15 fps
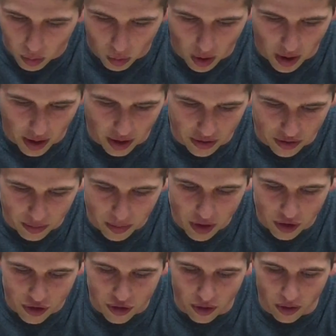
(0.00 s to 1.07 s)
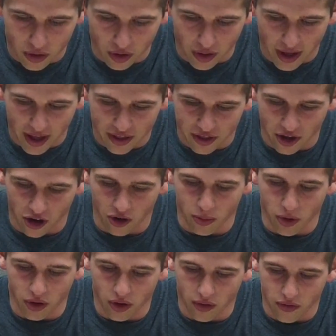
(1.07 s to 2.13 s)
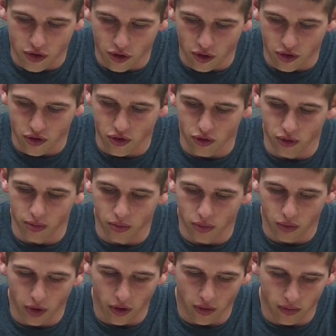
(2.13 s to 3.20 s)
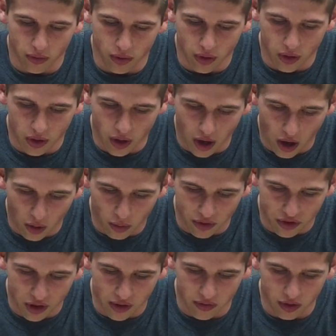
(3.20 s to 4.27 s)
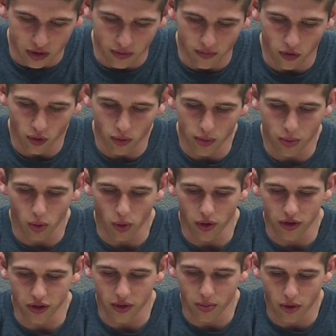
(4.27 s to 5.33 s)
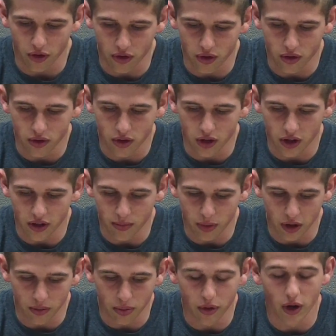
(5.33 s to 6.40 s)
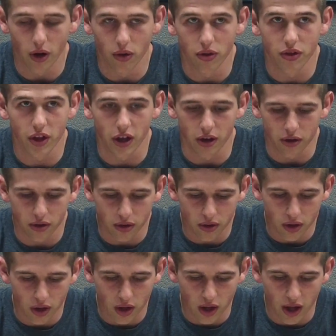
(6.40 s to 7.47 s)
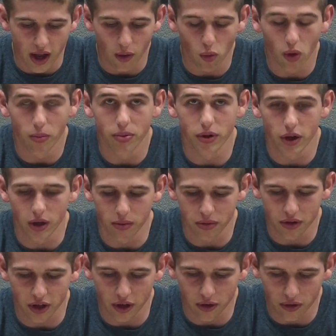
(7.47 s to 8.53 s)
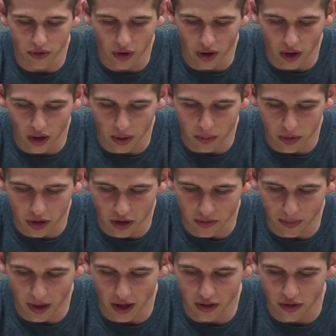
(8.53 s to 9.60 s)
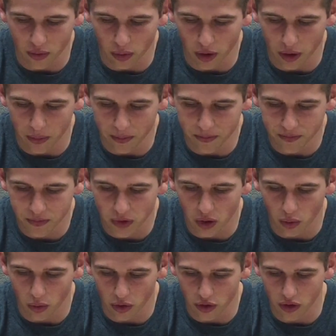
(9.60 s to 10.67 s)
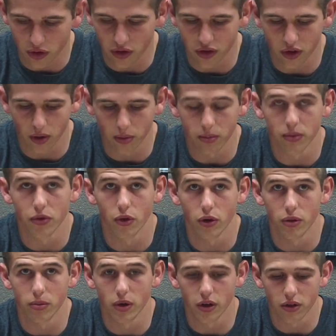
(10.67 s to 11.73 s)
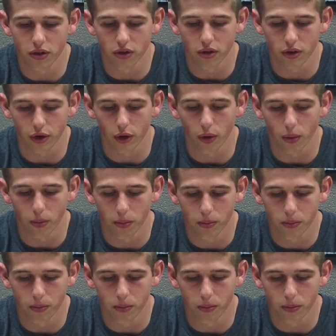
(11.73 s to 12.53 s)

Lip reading: has administered the last sacrament of church to him. We are now receiving confirmed reports that the president is being pronounced dead. At 1 p.m. Standard Time, he has passed away, which is some 30 minutes ago.